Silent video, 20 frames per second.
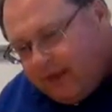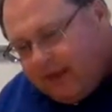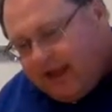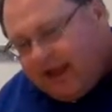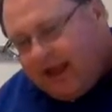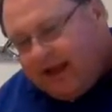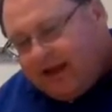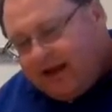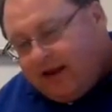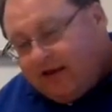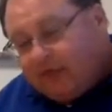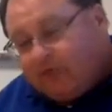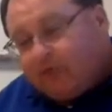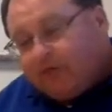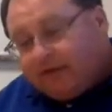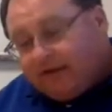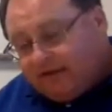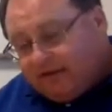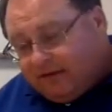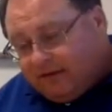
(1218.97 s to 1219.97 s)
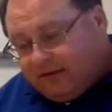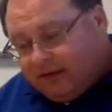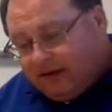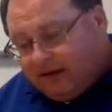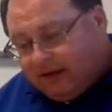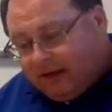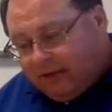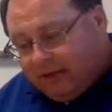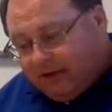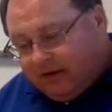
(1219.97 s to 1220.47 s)
And here's one last other
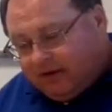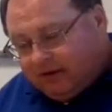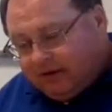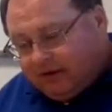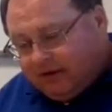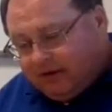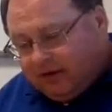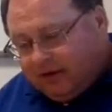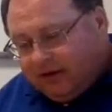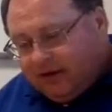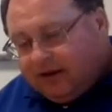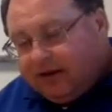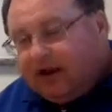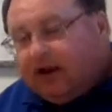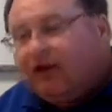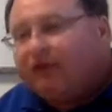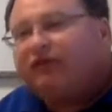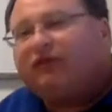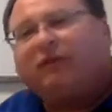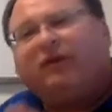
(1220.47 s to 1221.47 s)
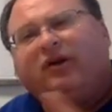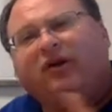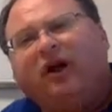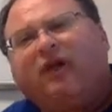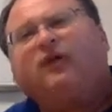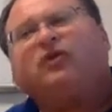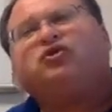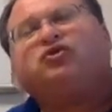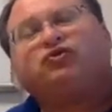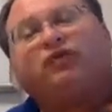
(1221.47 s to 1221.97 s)
comment. From
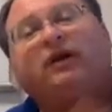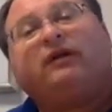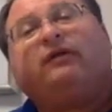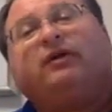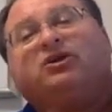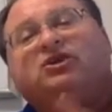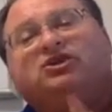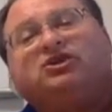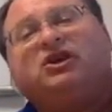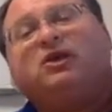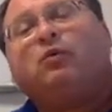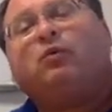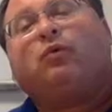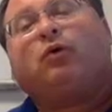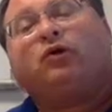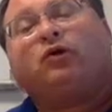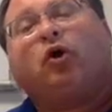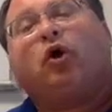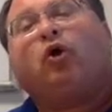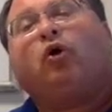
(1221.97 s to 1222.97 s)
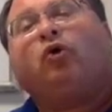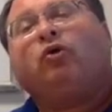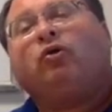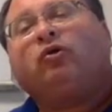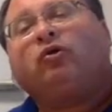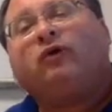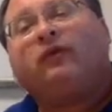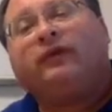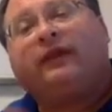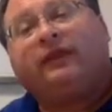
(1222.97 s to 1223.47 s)
another trainer at SeaWorld
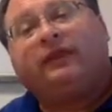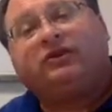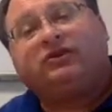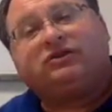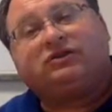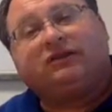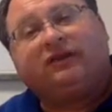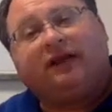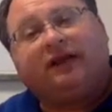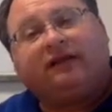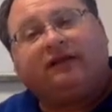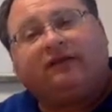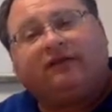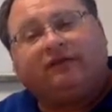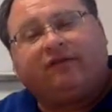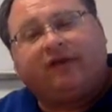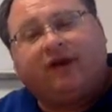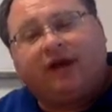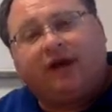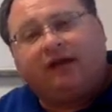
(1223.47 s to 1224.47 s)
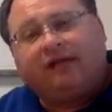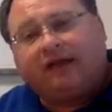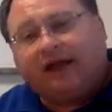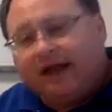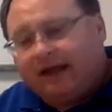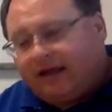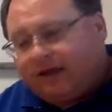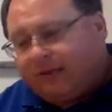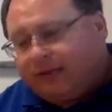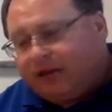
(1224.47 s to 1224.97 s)
earlier than this
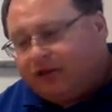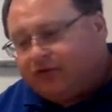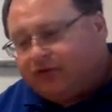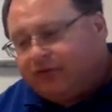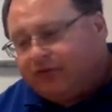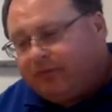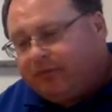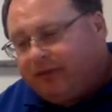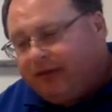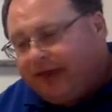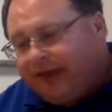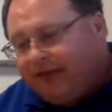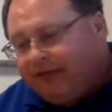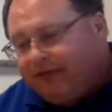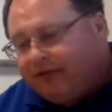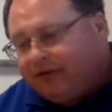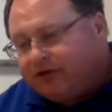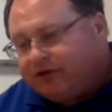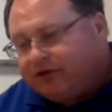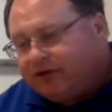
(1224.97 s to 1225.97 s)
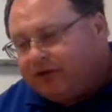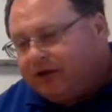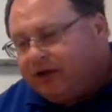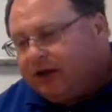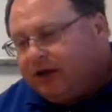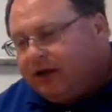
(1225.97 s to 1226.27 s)
documentary of Blackfish.